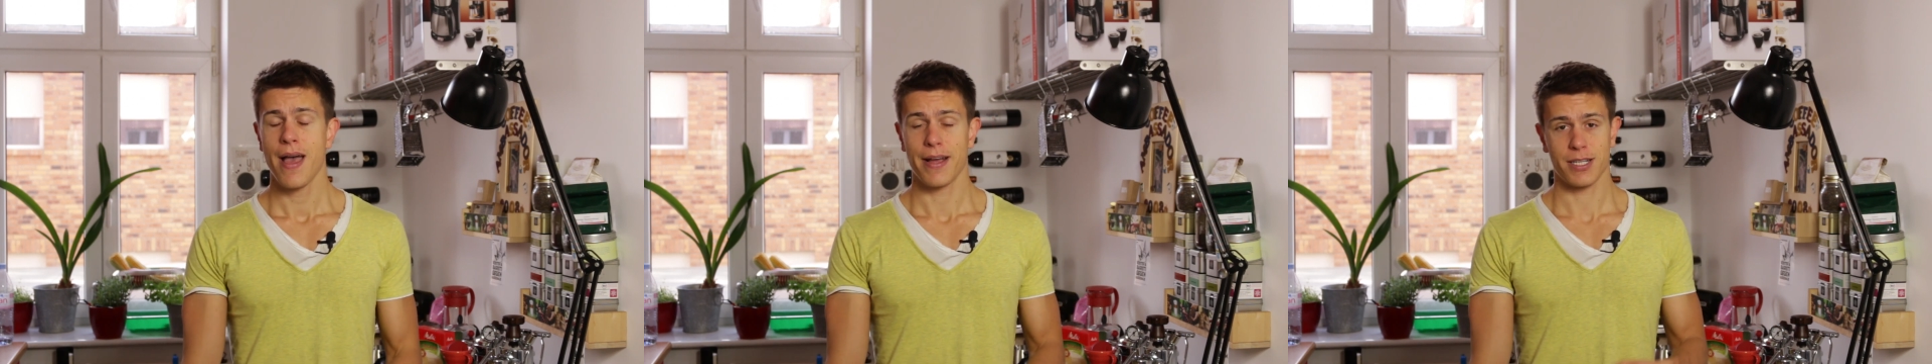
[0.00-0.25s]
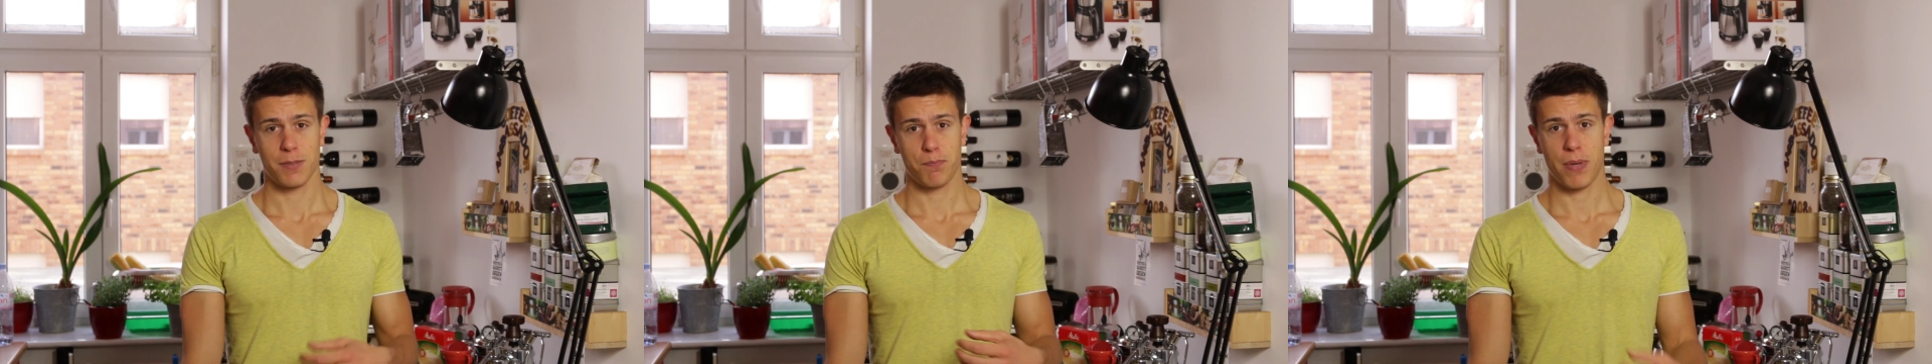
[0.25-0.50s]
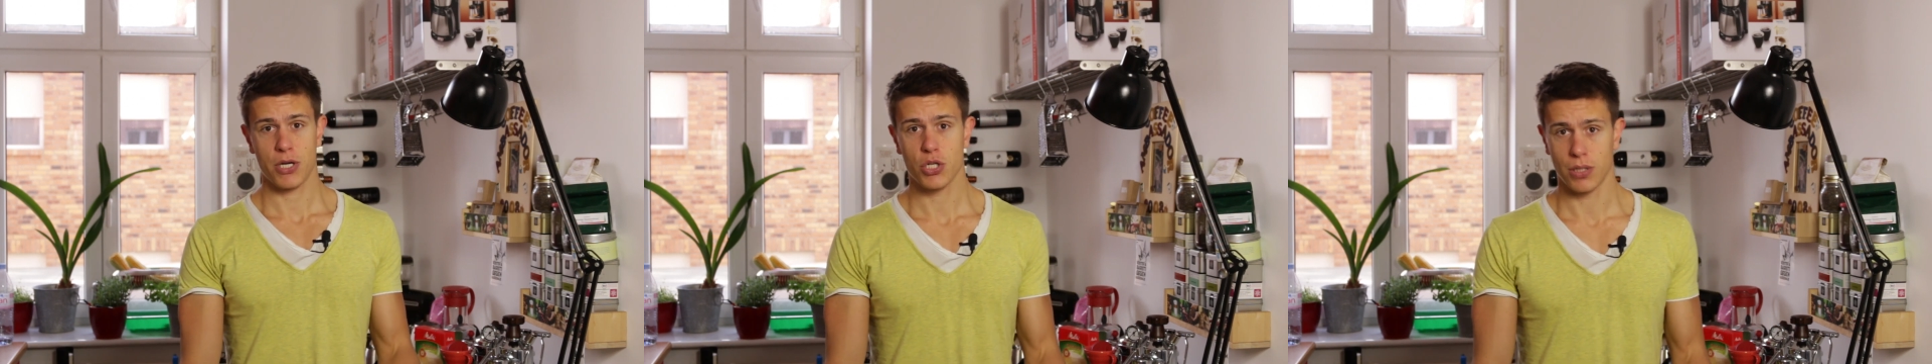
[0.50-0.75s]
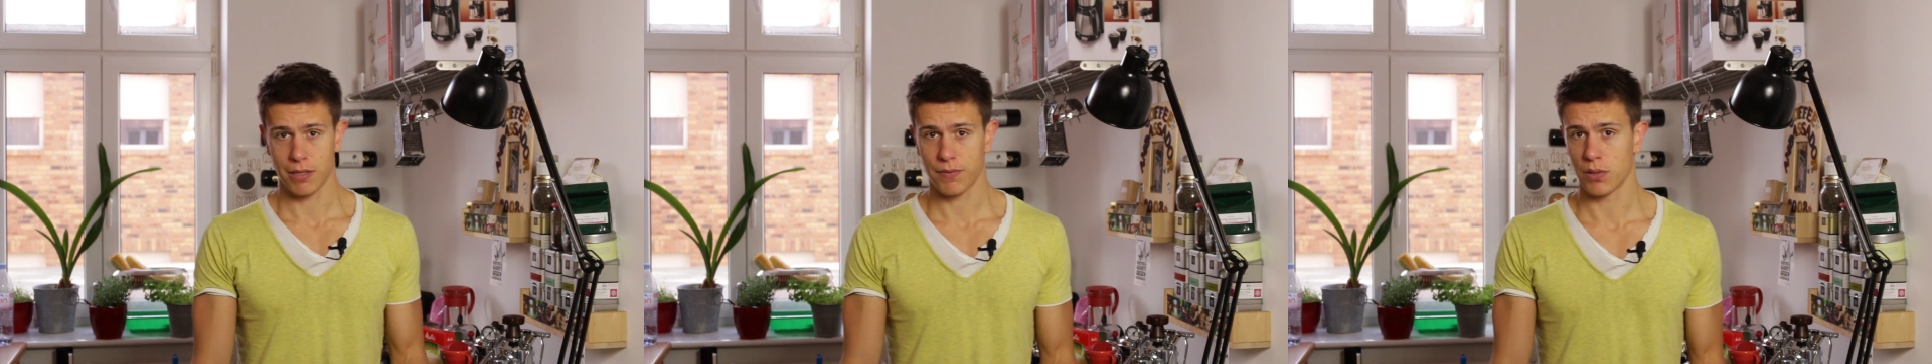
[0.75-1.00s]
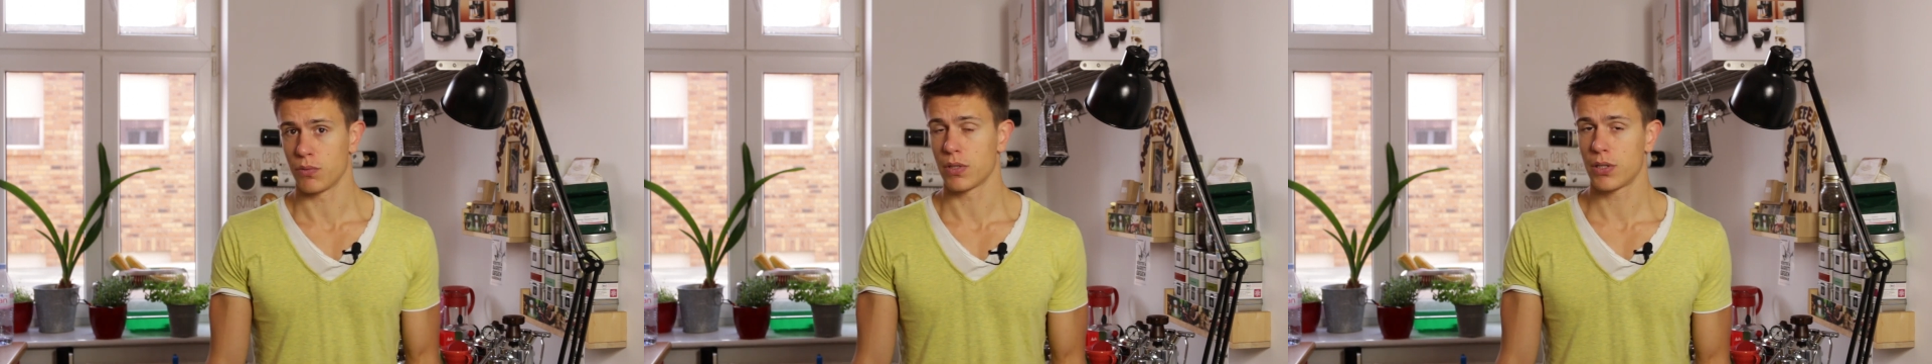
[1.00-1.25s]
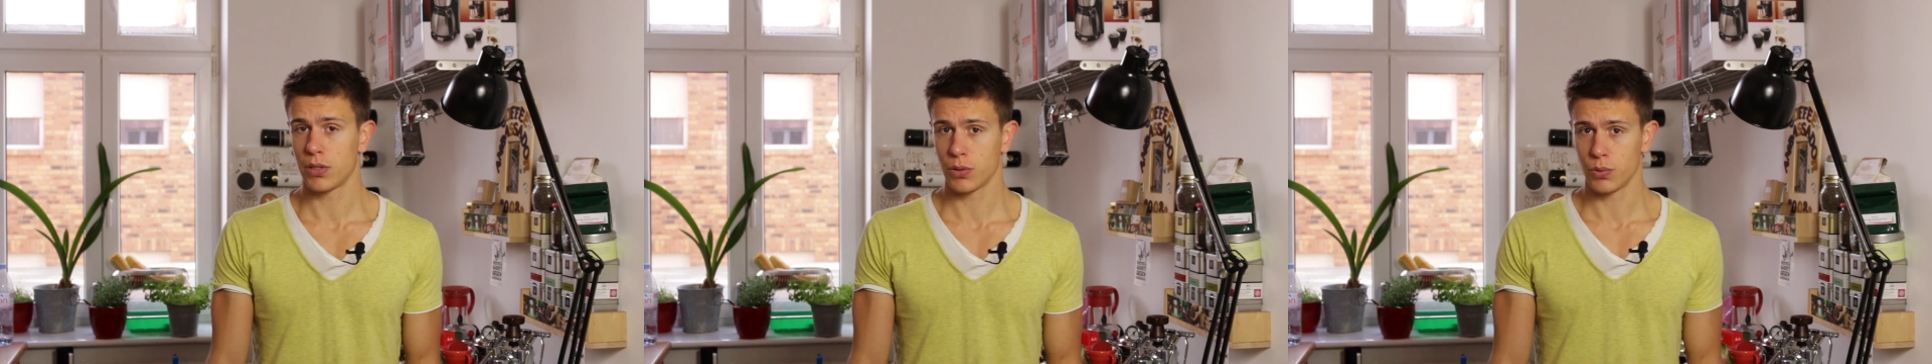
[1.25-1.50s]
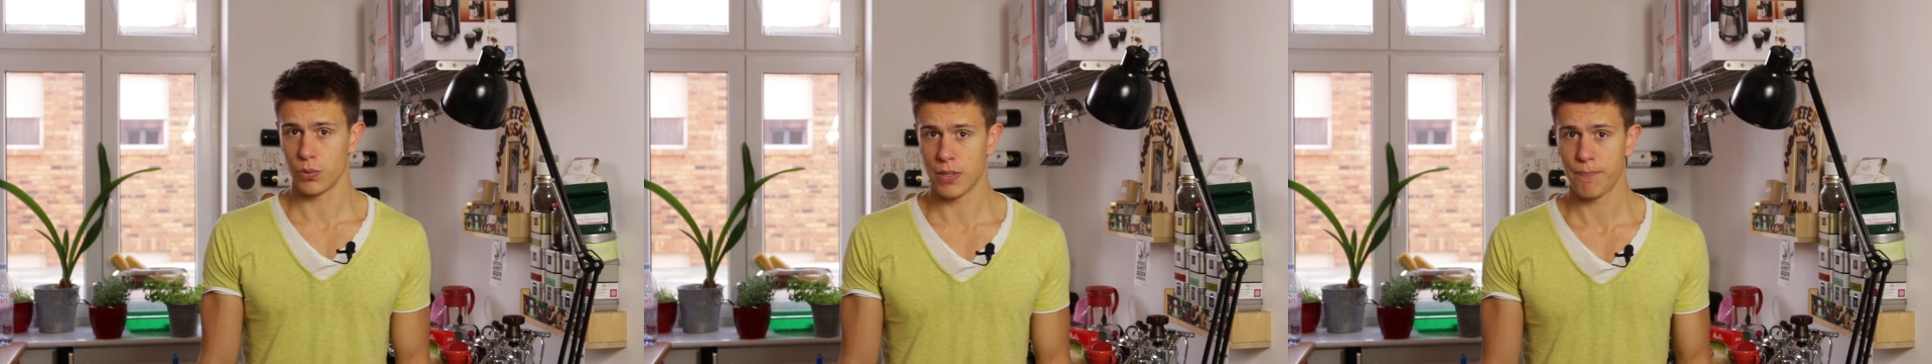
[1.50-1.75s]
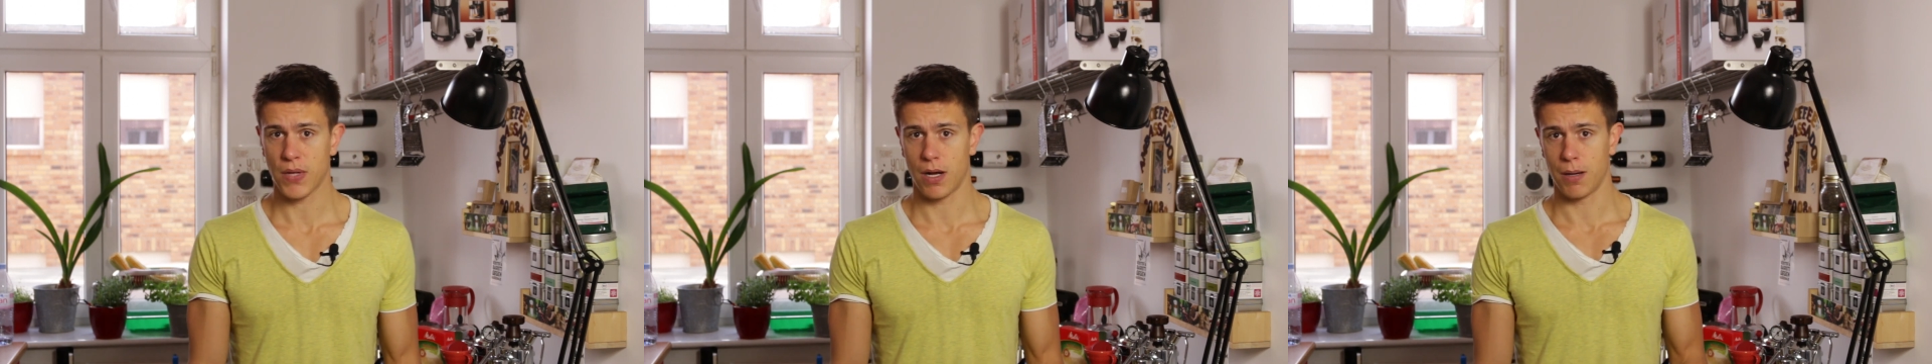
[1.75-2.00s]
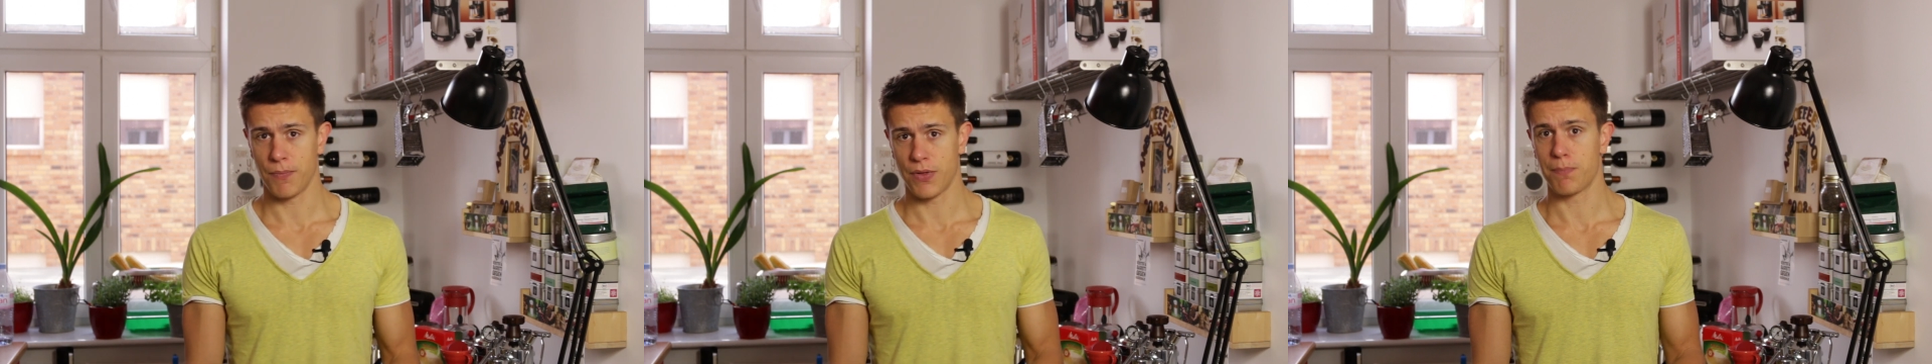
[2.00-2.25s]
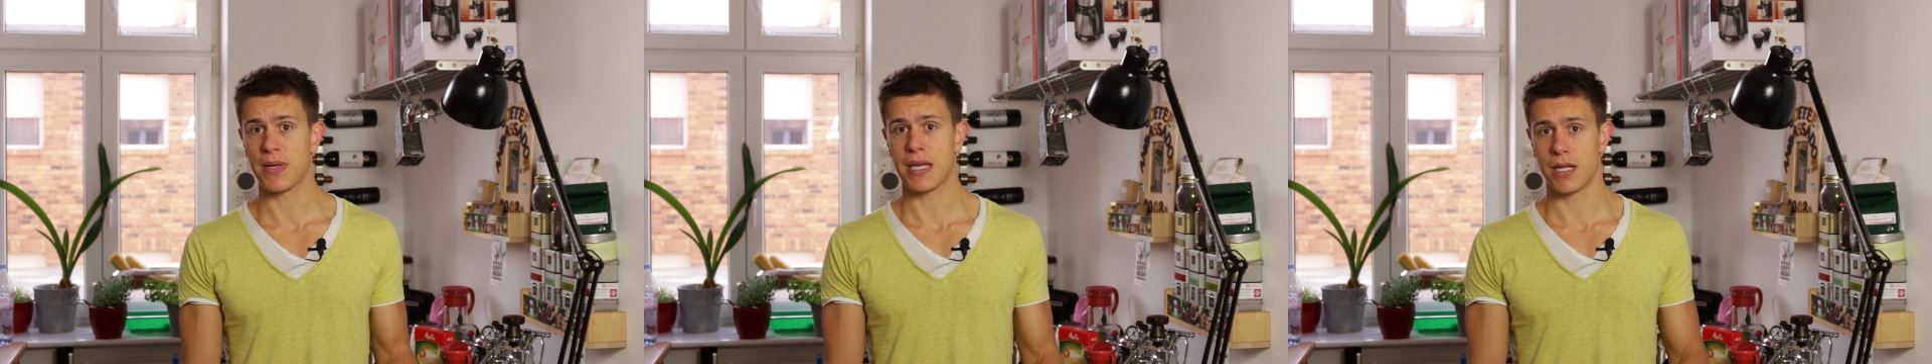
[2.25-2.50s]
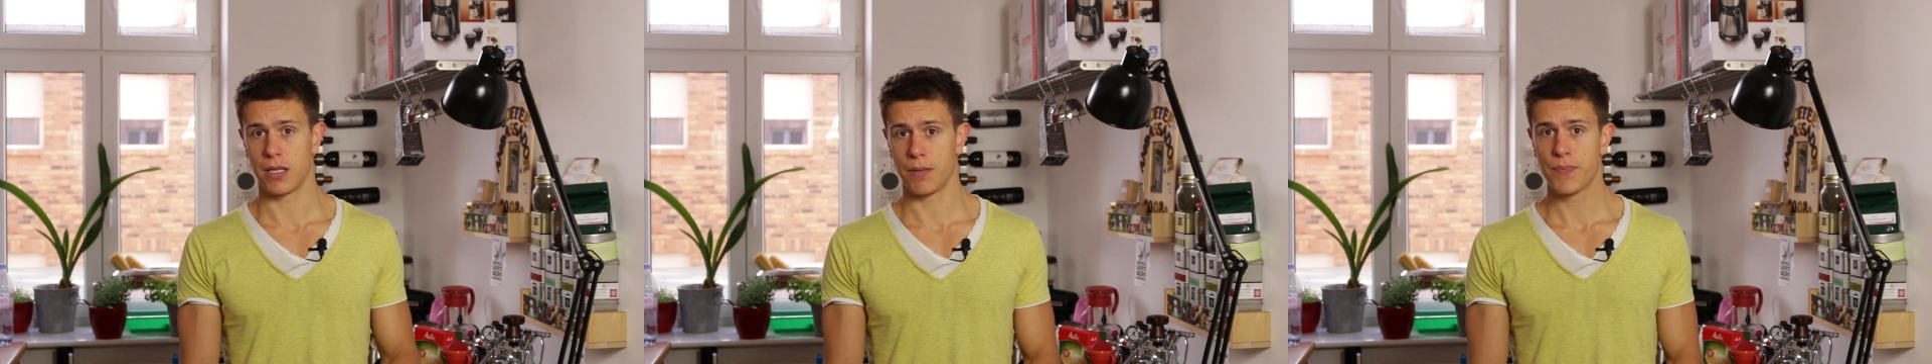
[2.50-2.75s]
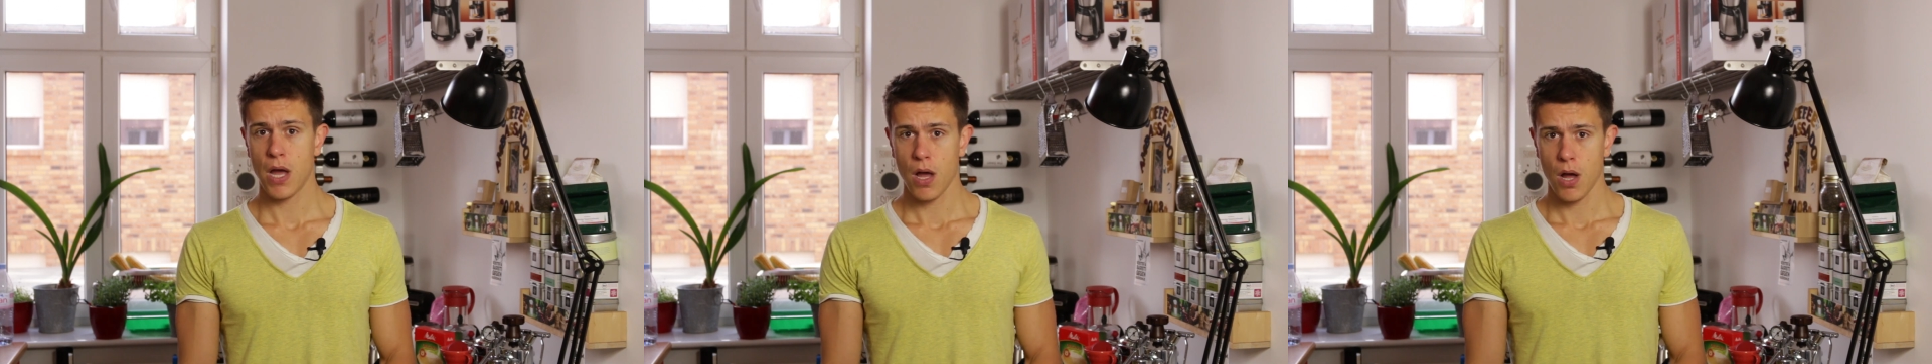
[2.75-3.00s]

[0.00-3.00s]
especially if you include the peel